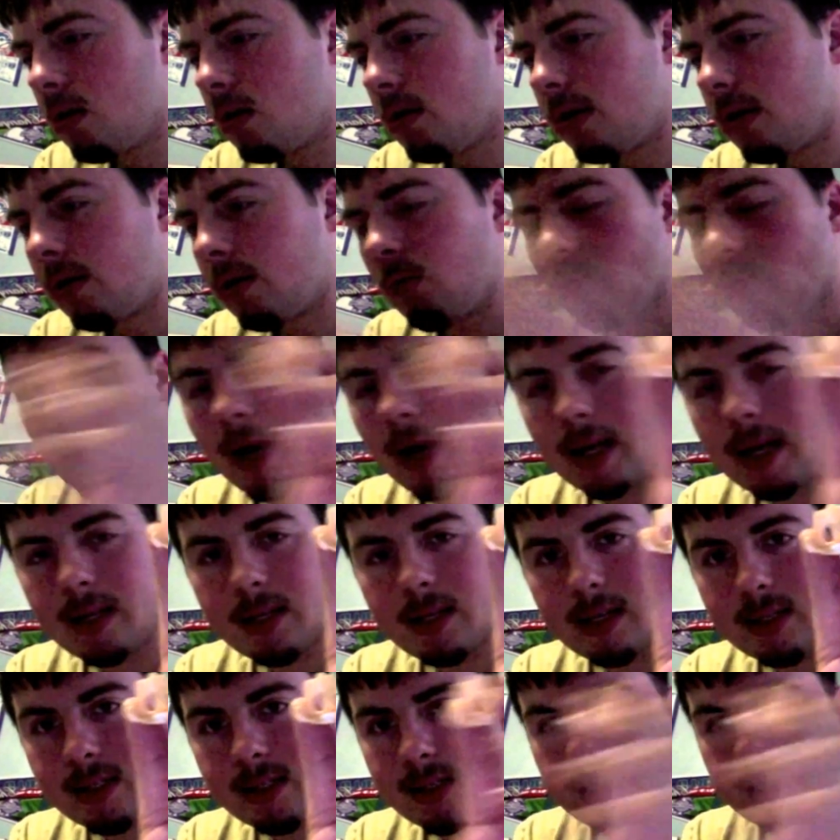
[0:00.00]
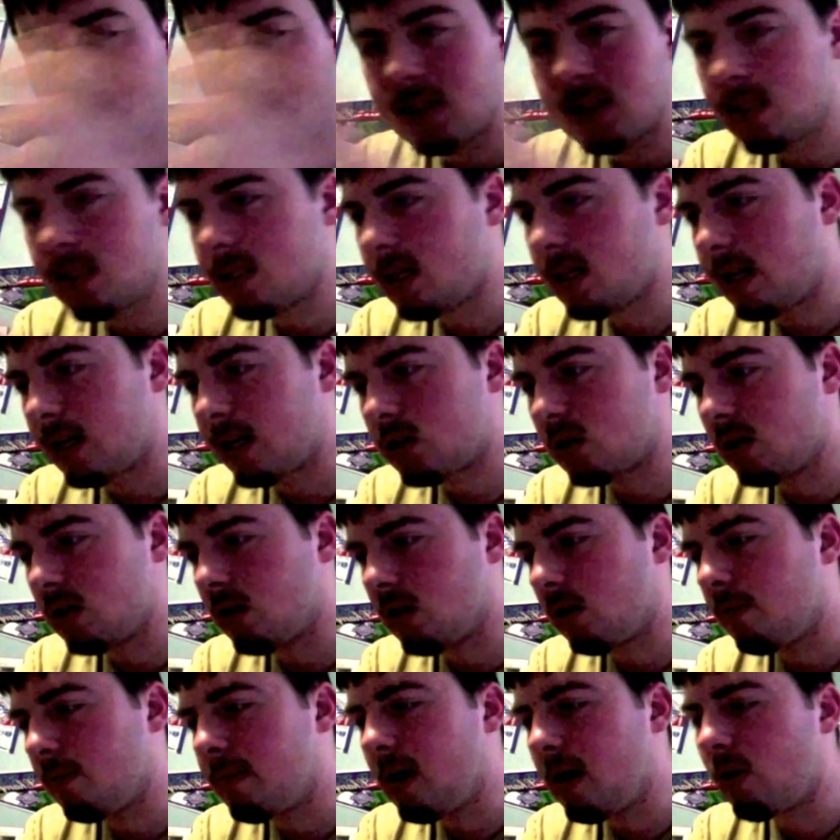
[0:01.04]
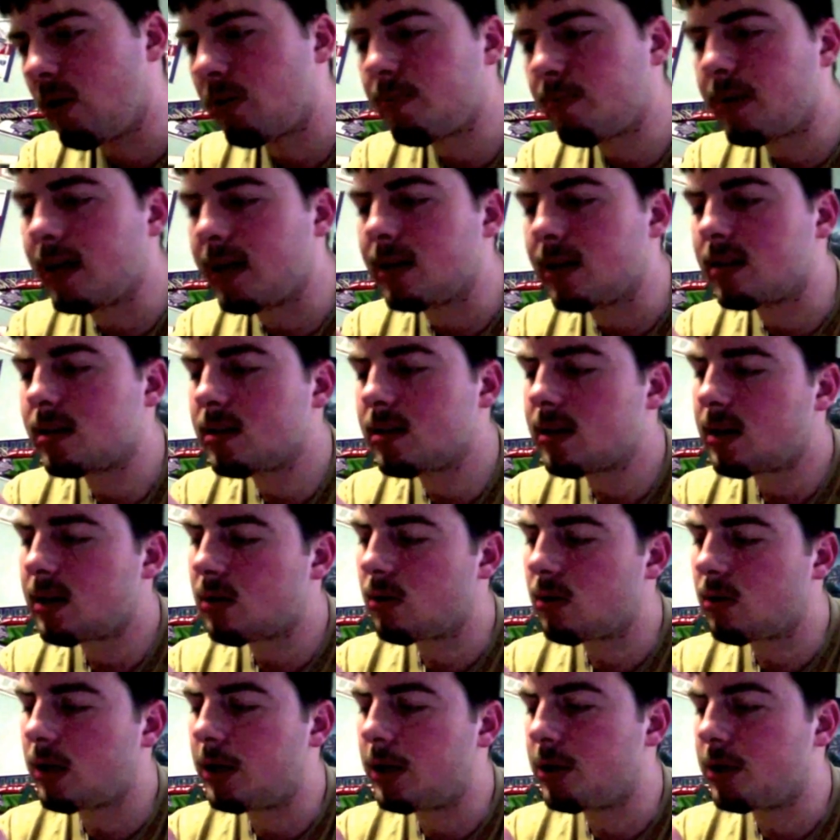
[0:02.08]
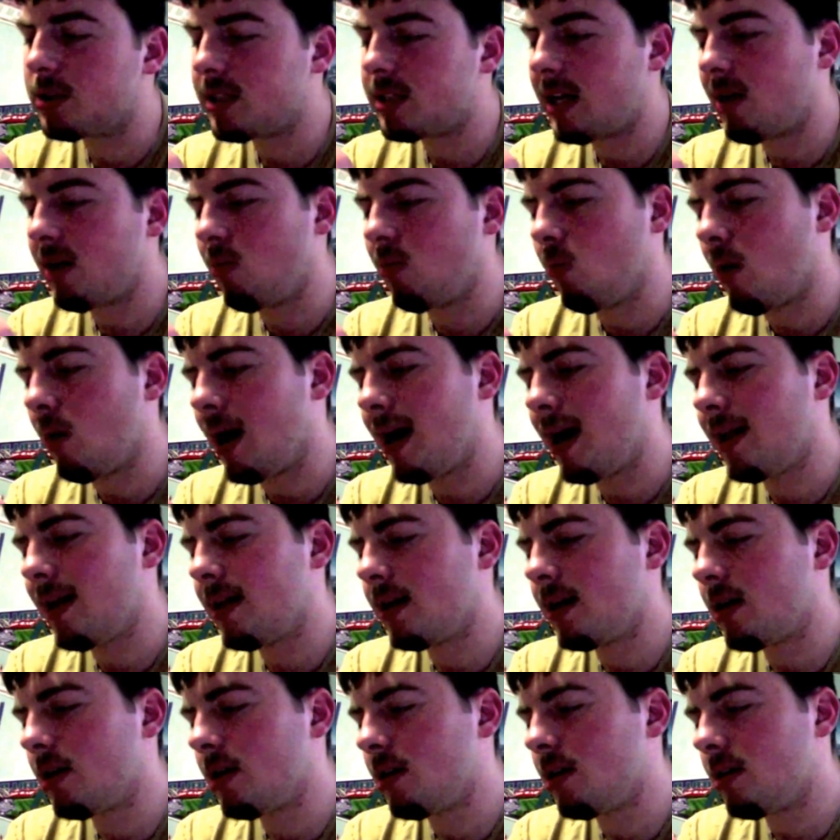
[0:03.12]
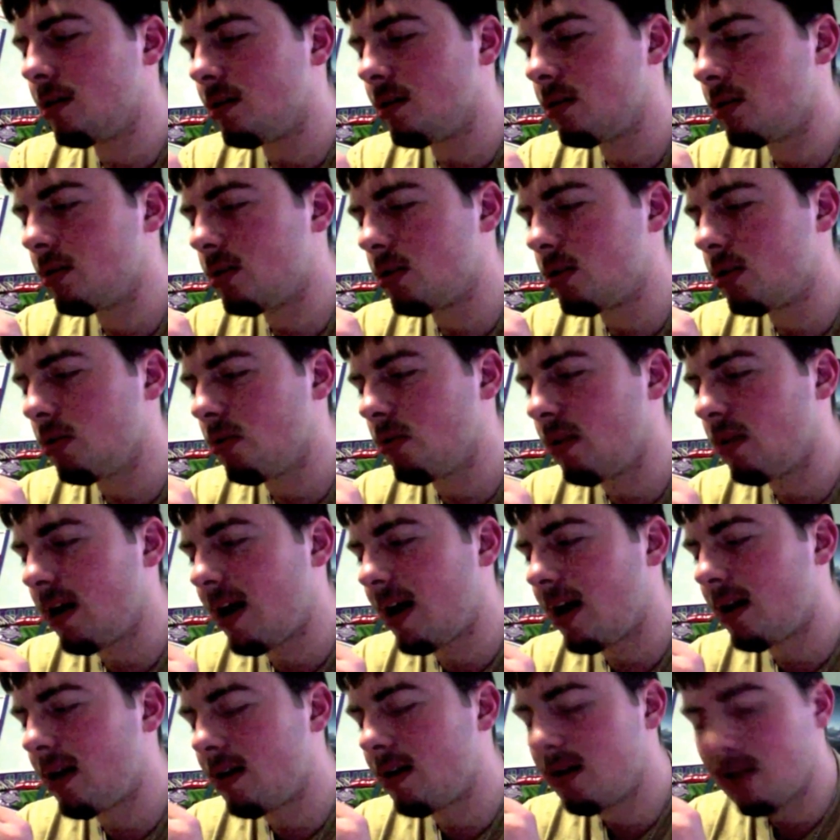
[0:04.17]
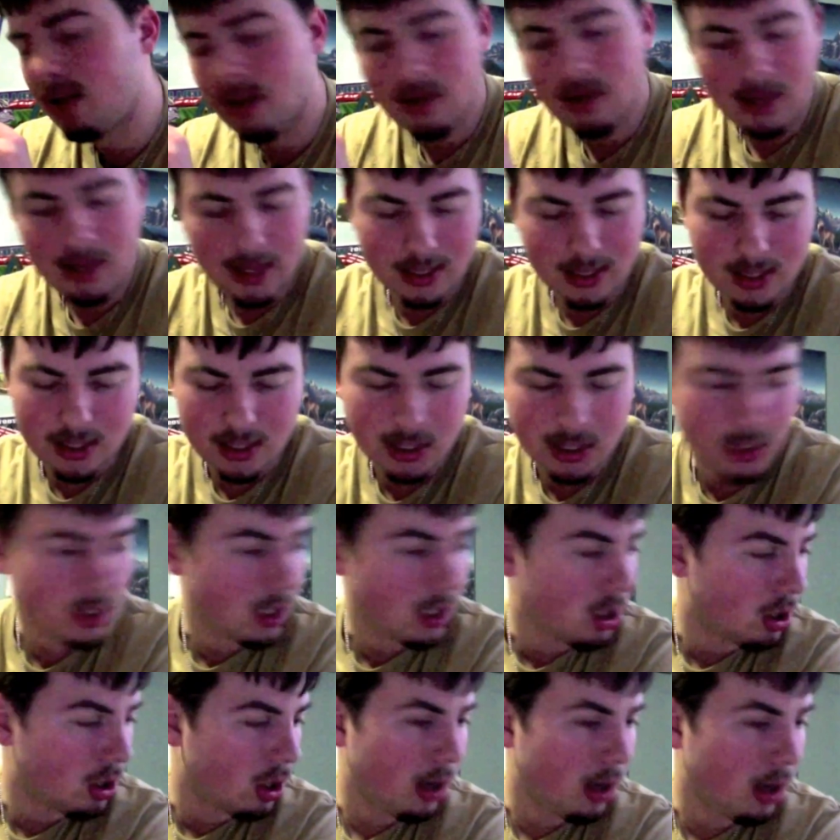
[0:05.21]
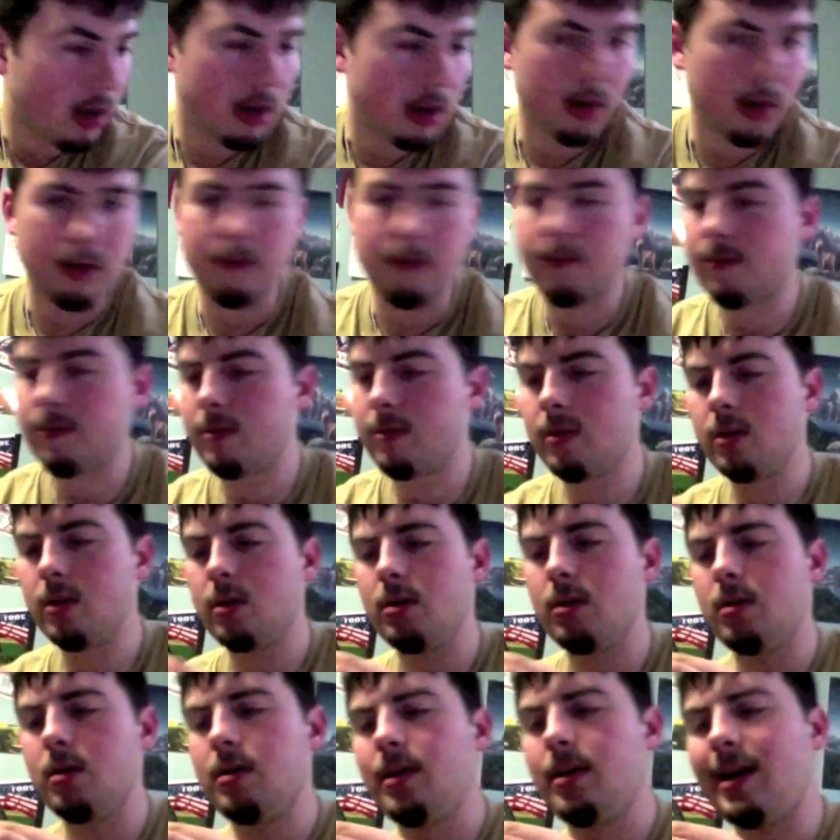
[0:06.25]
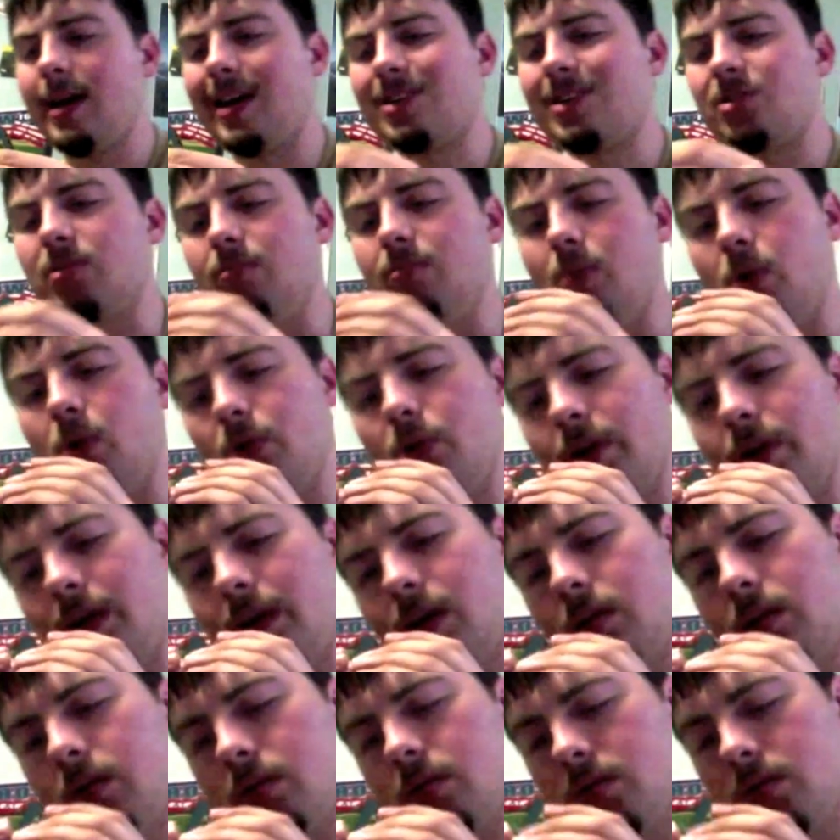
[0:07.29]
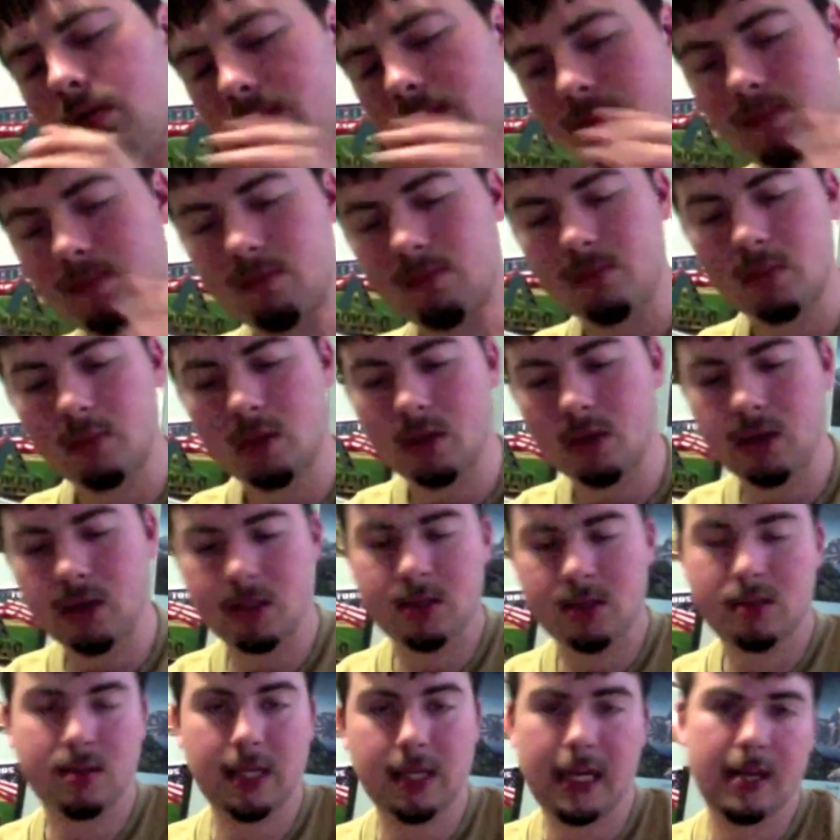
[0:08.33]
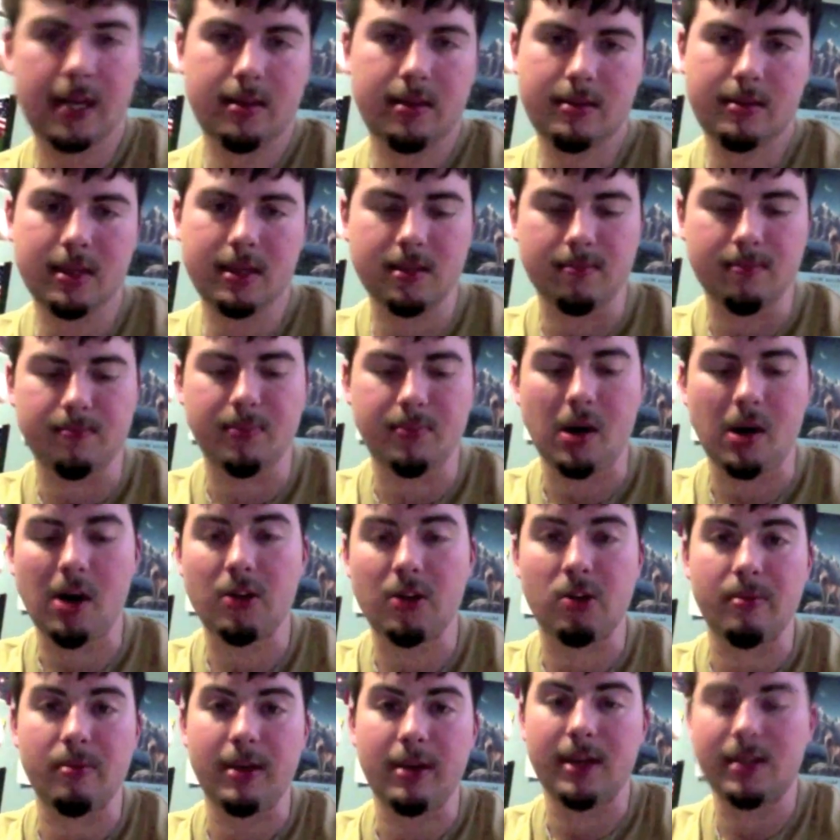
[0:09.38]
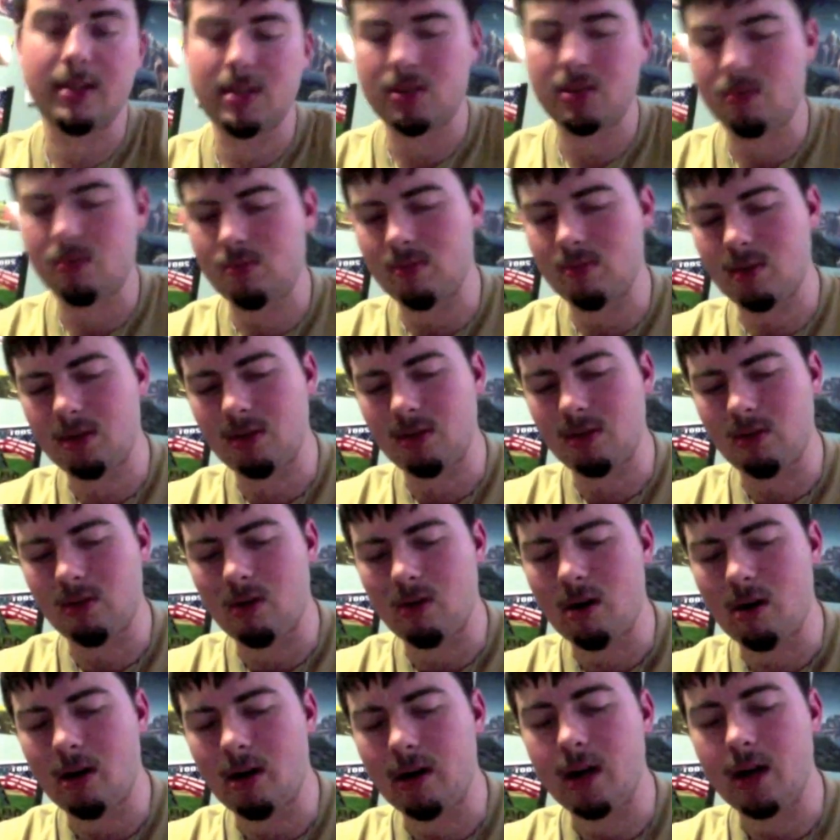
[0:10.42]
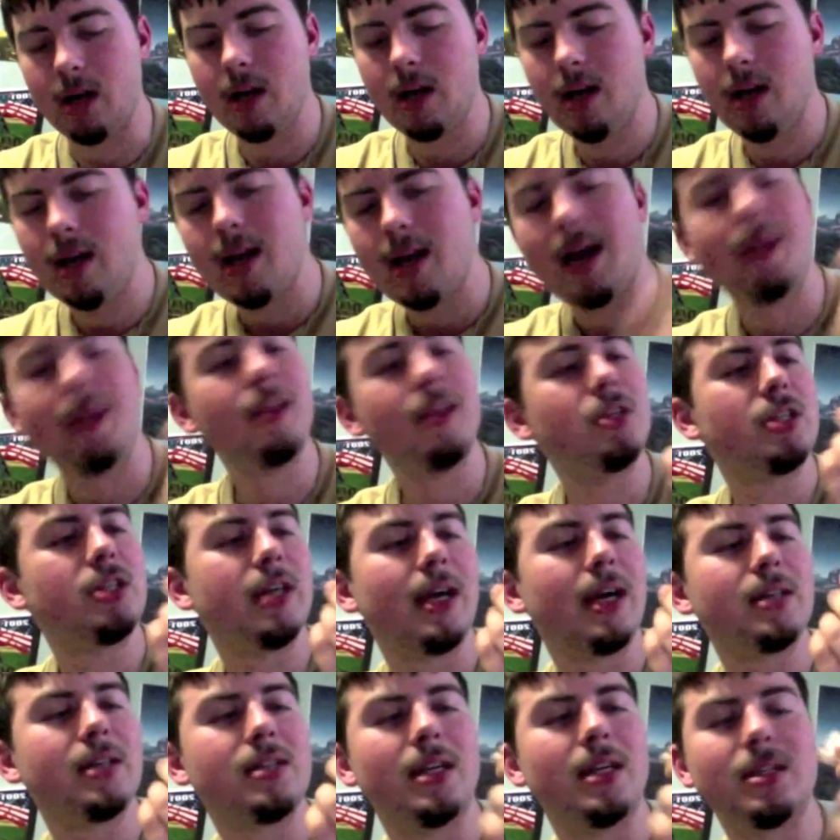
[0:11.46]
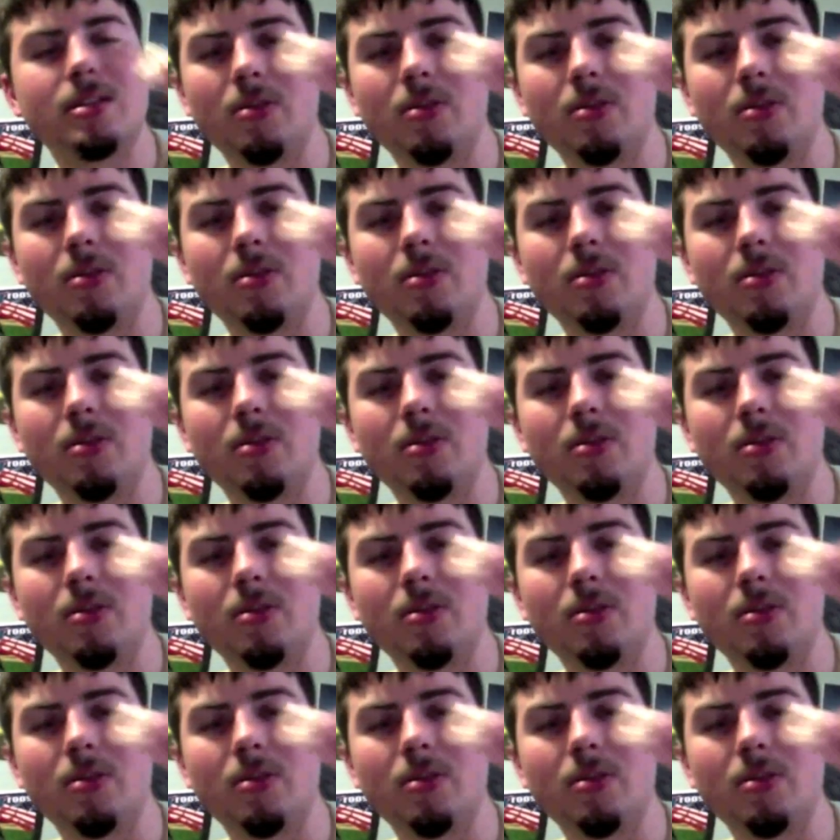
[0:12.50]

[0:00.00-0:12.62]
That white, it's an extra little mouthpiece. Don't understand why they couldn't do that. I guess it's just a lot of extra molding. It doesn't bother me. It's just a little odd. And then she has a nice